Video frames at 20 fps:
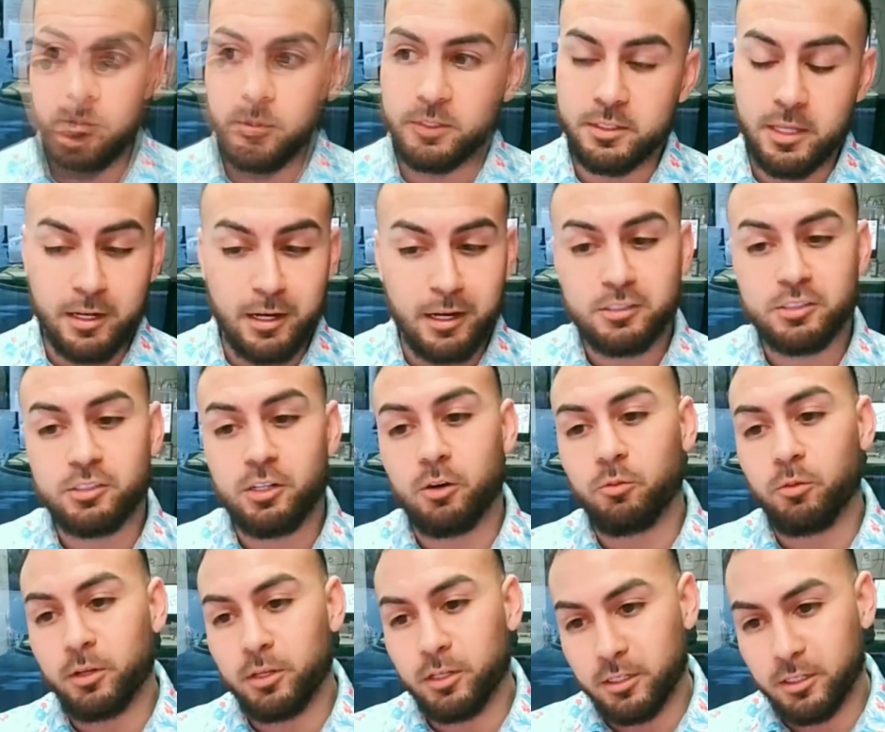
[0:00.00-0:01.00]
But then I start
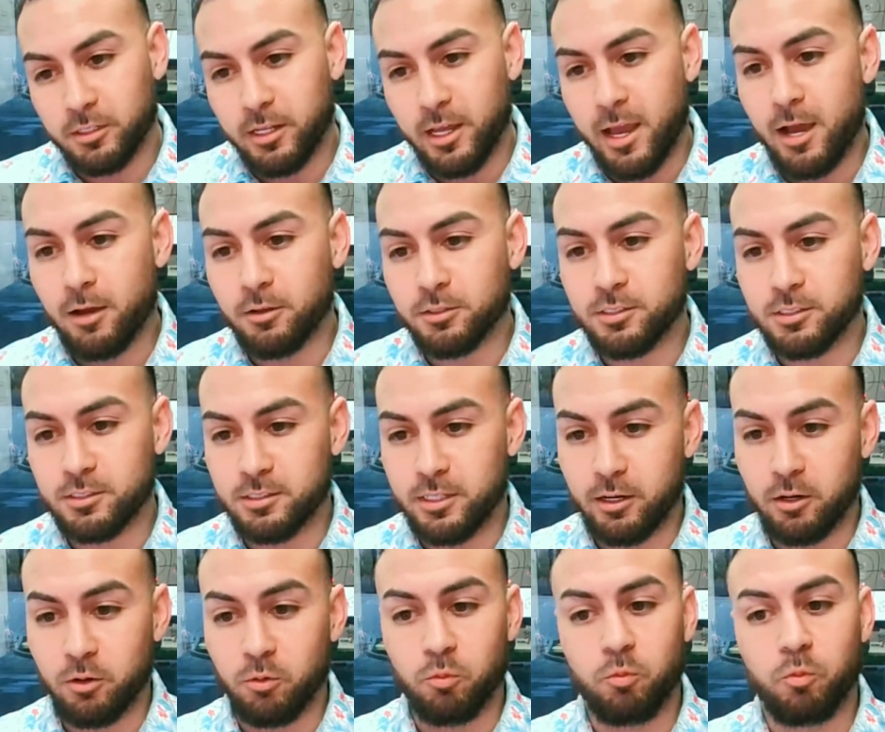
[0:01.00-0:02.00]
running into houses
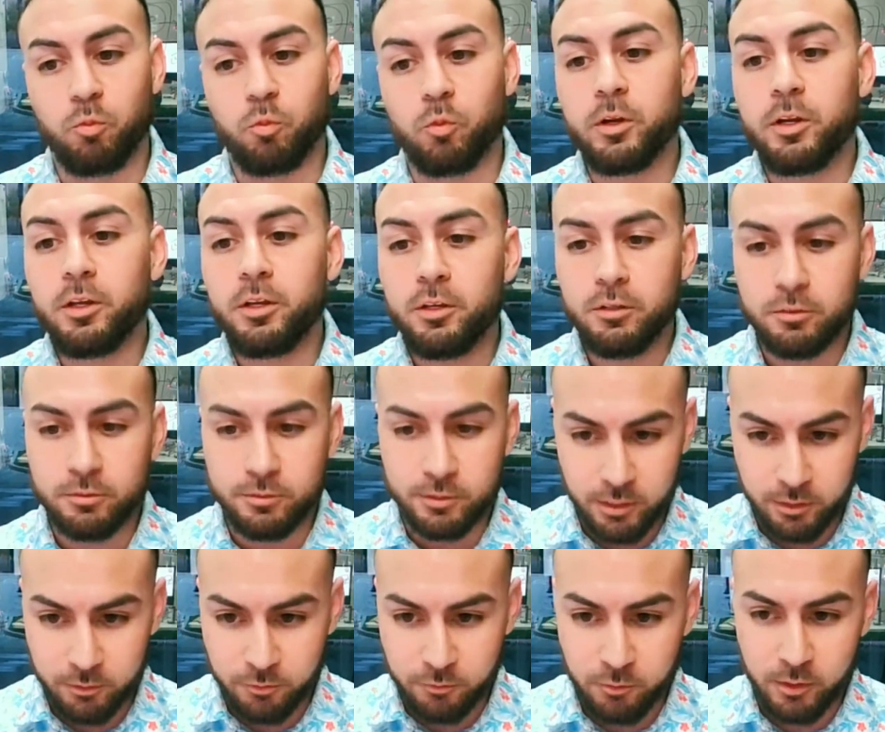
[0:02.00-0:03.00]
that are real
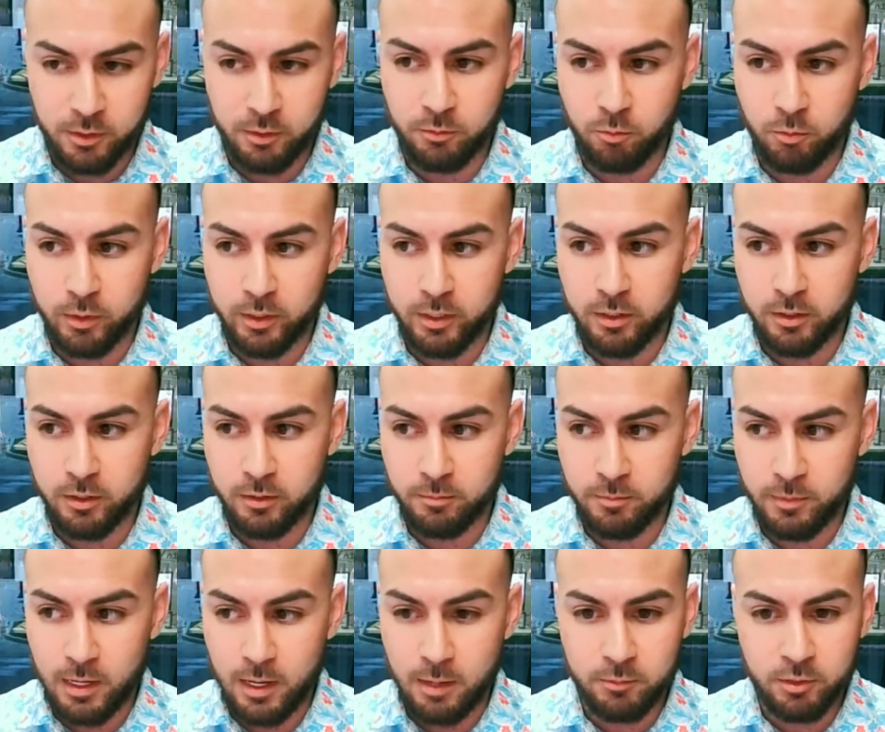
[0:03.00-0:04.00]
different where
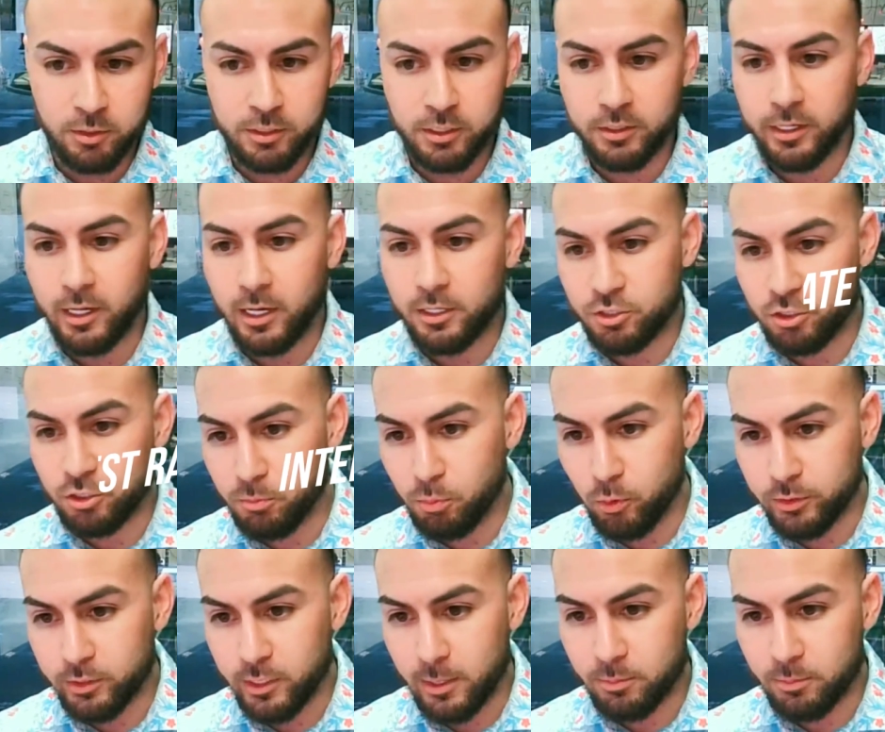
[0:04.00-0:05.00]
I'm looking, they got
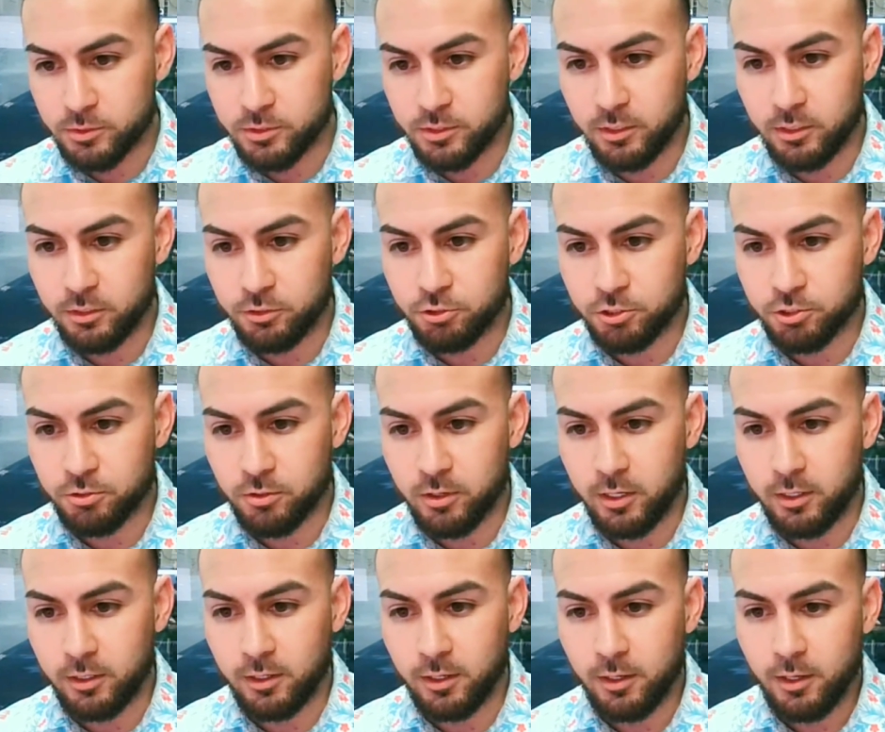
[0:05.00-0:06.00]
2.9% interest
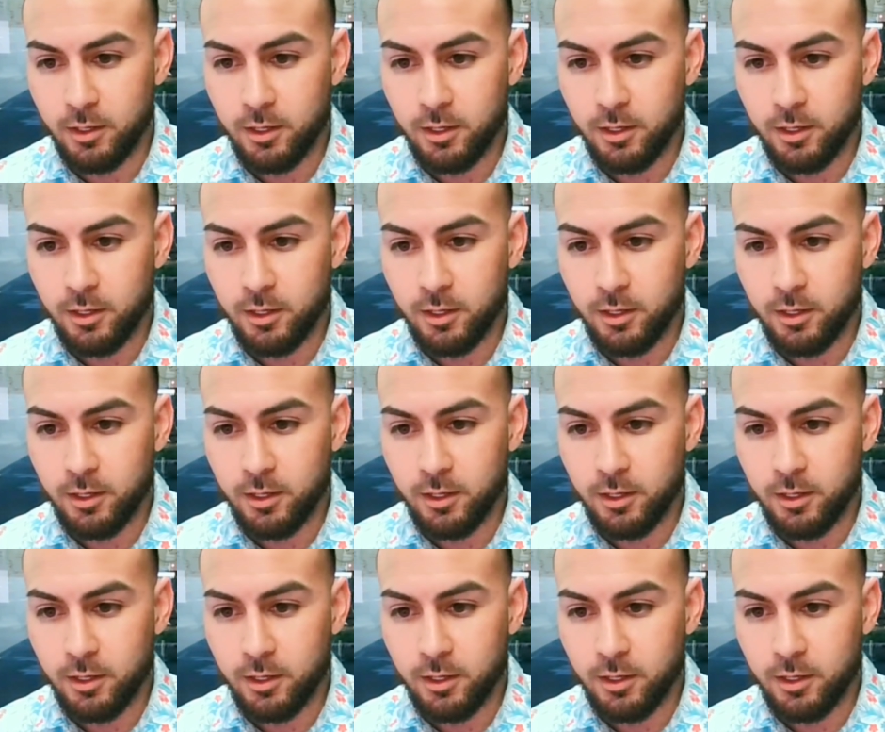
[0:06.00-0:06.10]
rate